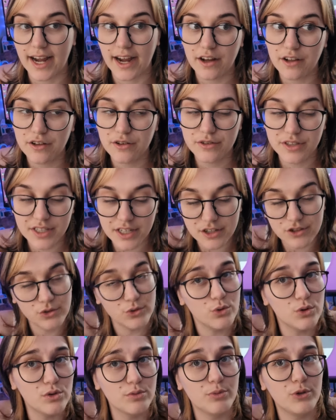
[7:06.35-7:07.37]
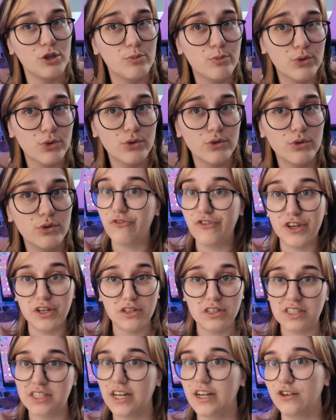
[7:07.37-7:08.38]
allosexual people
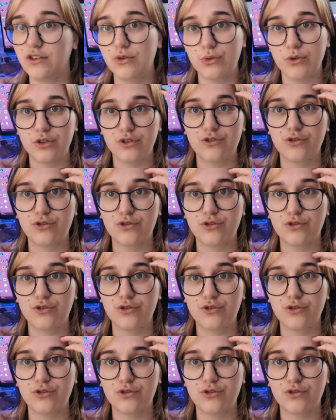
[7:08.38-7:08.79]
feel sexual